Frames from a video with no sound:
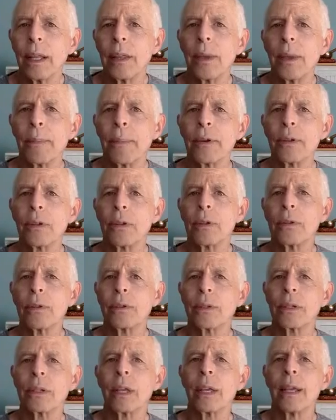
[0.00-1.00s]
The person
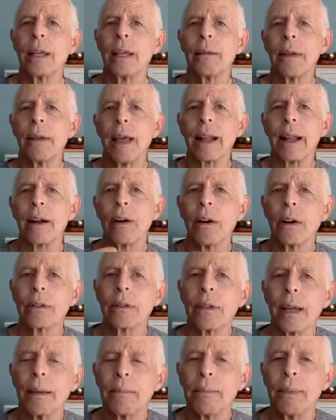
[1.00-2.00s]
who's had a
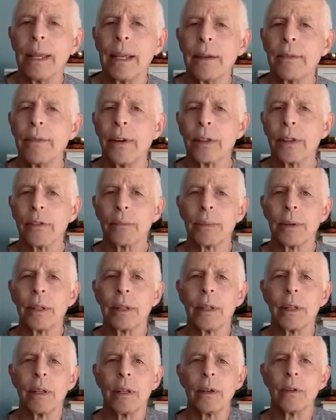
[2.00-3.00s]
hard time being
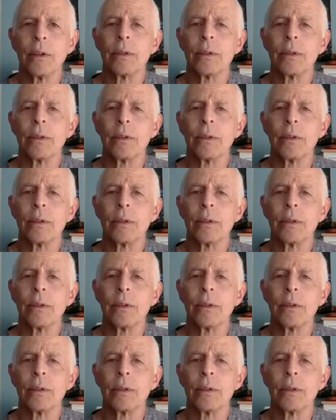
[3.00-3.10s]
vulnerable,